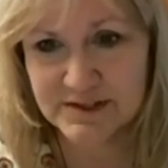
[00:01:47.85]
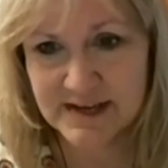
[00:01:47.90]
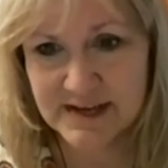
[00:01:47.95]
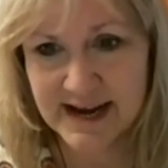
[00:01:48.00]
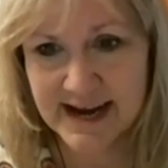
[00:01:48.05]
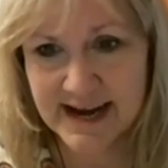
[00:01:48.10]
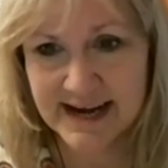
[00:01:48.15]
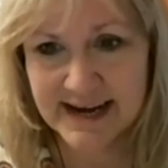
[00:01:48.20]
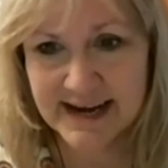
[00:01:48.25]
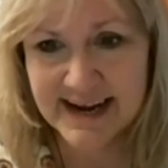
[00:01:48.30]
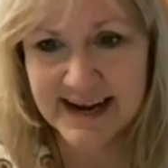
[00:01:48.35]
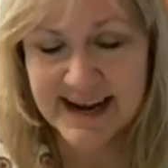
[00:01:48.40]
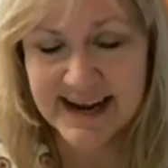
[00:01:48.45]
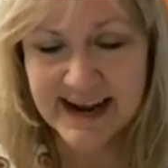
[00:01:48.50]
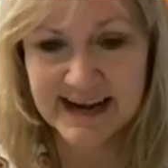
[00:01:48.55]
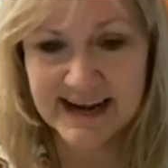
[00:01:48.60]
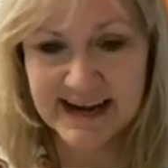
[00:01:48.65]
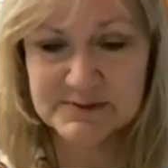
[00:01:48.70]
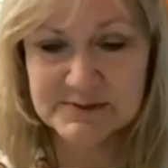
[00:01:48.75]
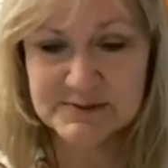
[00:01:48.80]
And
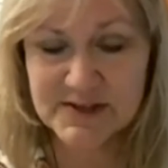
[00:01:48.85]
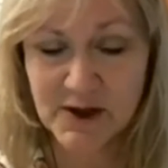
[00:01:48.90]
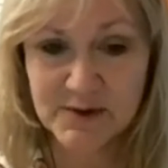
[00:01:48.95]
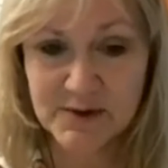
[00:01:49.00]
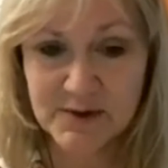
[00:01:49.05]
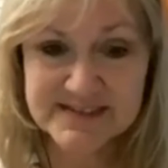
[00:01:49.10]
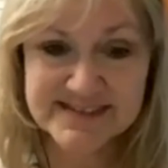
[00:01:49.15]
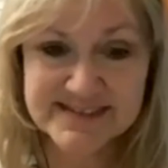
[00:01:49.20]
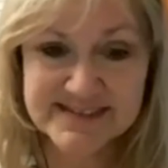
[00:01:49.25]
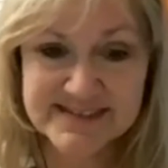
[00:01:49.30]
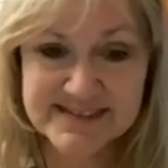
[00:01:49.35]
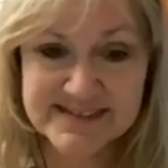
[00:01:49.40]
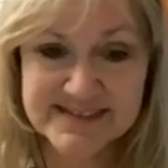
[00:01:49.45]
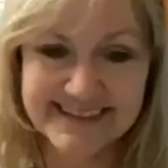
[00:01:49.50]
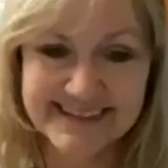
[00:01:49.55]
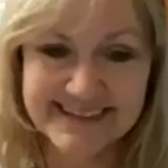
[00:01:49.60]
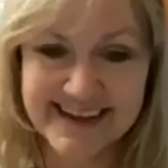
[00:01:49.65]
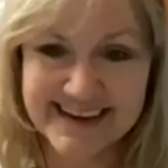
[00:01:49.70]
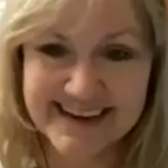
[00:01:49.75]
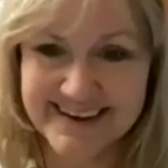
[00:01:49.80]
I'm so excited
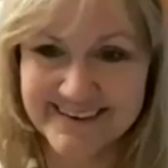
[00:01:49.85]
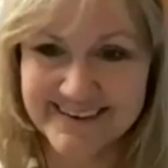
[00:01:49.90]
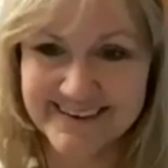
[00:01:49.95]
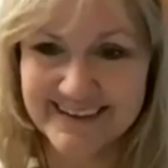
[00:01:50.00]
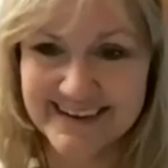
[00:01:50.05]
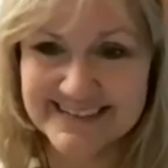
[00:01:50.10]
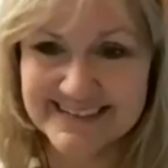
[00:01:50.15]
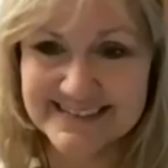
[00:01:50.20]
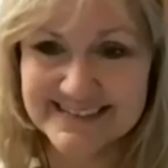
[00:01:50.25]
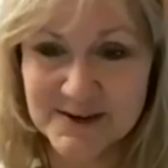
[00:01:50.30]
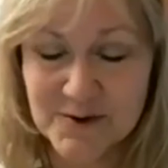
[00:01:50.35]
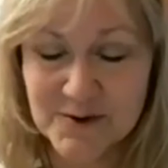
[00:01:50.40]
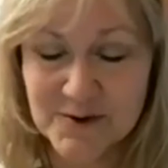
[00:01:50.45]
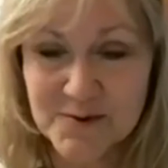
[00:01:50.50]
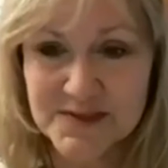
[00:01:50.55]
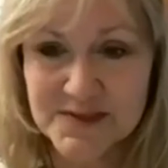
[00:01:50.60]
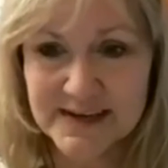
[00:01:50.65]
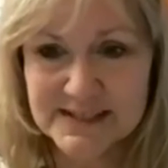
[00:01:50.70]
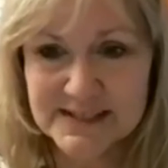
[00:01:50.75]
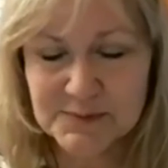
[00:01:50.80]
that Caroline is here with
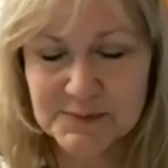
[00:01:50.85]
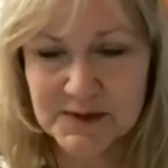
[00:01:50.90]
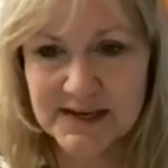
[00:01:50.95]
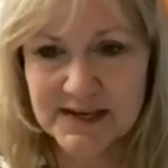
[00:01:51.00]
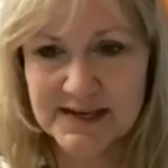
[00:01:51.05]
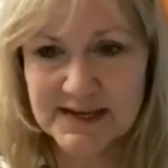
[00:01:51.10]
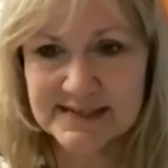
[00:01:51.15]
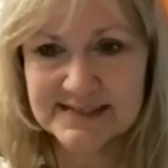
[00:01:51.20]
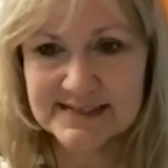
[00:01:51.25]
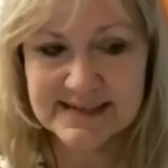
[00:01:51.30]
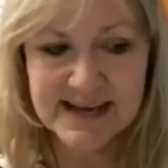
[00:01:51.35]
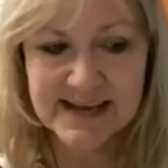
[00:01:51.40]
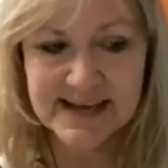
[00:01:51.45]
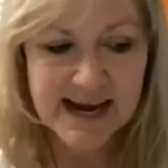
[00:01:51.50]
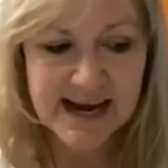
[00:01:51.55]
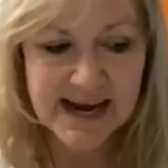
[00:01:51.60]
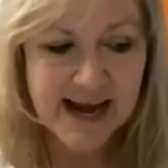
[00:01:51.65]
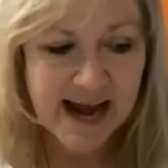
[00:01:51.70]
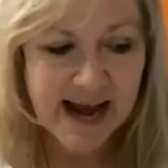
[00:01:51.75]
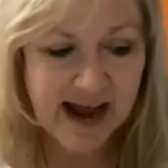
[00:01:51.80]
us, because
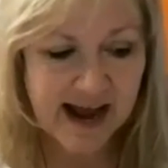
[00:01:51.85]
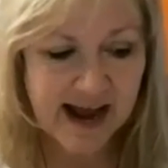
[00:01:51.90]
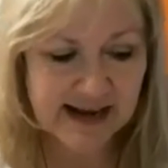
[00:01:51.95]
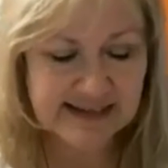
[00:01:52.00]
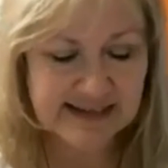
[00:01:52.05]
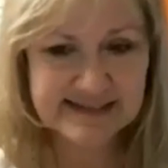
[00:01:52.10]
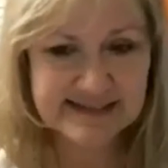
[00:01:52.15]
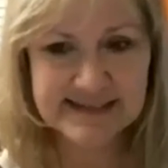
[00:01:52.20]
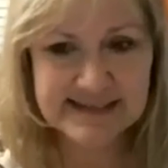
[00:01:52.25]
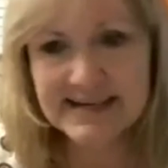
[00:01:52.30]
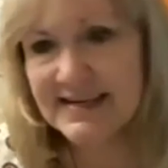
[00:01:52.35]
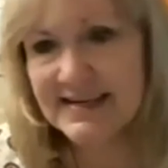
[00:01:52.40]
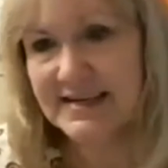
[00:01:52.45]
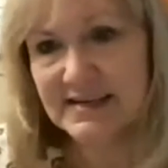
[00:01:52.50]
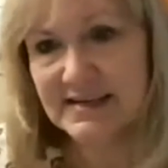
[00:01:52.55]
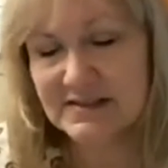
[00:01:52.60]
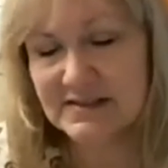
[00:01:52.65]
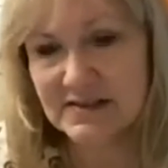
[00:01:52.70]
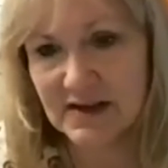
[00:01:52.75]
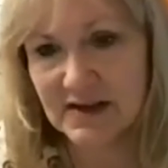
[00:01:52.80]
I see
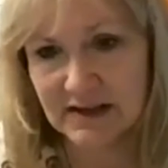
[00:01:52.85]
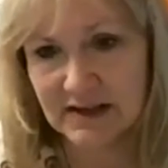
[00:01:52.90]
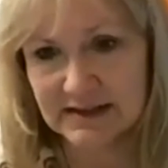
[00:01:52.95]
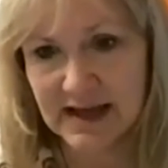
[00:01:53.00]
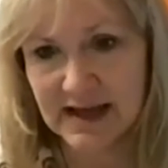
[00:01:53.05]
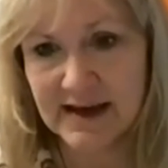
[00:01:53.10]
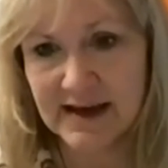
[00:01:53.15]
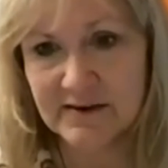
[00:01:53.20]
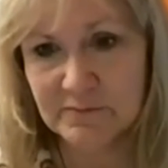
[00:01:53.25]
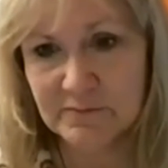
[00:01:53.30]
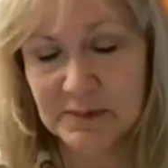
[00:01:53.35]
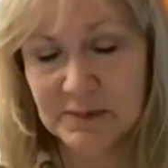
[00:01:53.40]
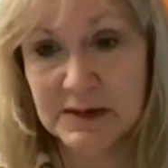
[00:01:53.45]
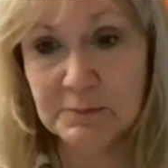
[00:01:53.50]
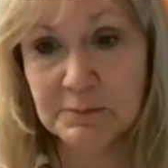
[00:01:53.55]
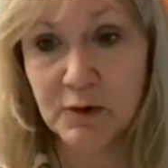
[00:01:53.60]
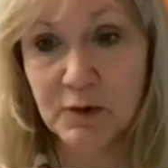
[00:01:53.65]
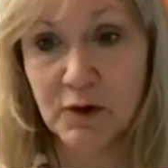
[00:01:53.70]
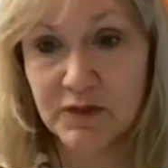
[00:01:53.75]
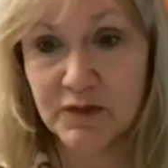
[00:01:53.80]
a lot of
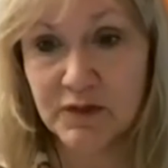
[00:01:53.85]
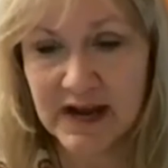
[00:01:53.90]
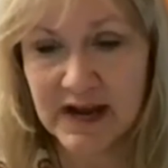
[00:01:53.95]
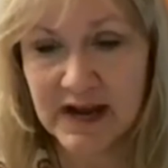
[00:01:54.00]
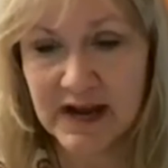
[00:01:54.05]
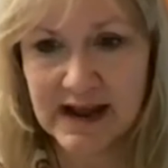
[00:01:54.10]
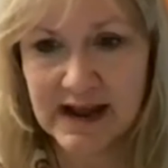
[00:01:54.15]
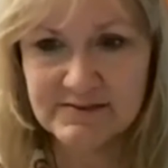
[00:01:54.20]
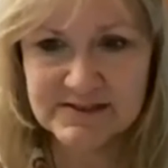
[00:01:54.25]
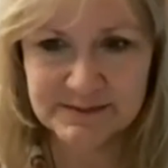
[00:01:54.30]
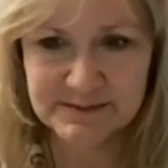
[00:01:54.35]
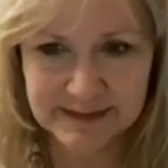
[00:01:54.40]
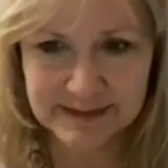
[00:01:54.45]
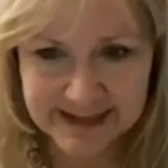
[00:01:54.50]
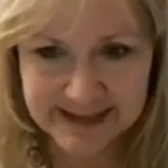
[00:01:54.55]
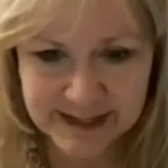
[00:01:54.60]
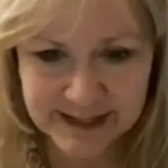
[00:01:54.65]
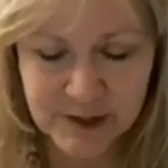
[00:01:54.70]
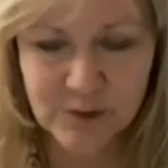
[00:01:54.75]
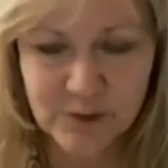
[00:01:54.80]
people that have some
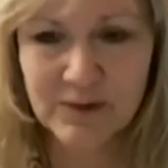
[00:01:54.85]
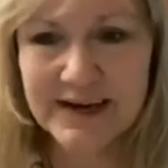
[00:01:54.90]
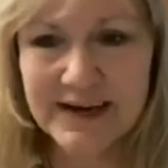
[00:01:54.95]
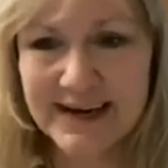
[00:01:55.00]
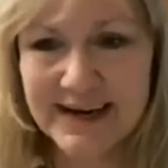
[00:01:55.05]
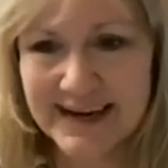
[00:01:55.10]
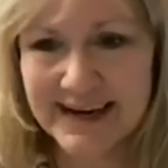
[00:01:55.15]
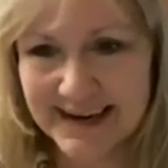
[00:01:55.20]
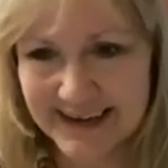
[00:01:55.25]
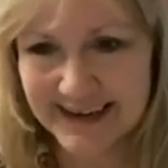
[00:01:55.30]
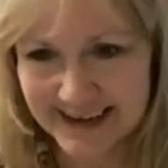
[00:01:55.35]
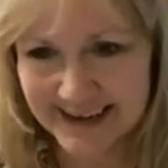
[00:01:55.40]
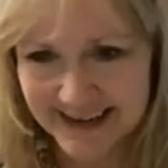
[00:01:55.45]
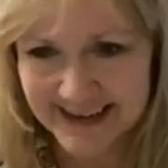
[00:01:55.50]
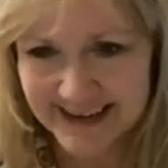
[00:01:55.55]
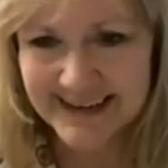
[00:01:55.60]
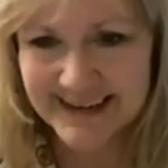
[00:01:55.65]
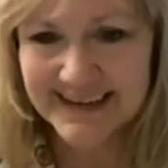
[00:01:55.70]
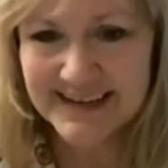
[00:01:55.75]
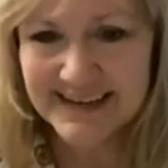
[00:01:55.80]
lingering
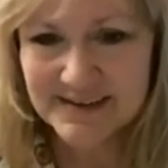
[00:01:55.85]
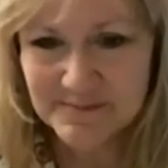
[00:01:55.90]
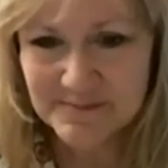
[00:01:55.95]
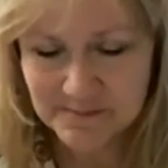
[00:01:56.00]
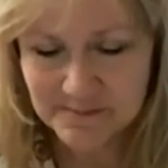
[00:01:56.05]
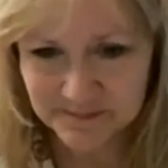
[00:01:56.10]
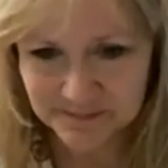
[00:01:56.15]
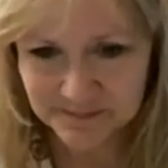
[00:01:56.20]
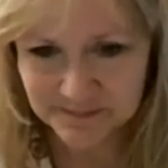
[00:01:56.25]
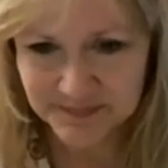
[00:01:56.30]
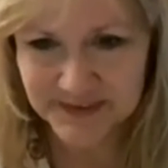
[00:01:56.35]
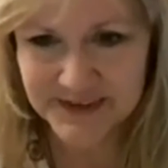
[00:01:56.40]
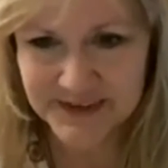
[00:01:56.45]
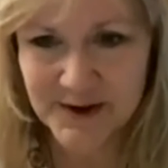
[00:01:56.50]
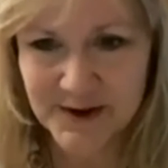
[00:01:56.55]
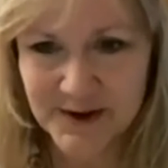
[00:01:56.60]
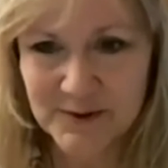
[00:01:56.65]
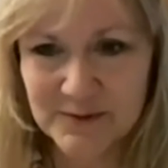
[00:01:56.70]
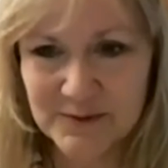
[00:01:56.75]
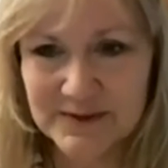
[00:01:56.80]

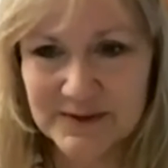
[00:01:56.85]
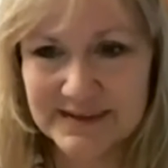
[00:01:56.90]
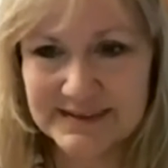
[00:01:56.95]
emotional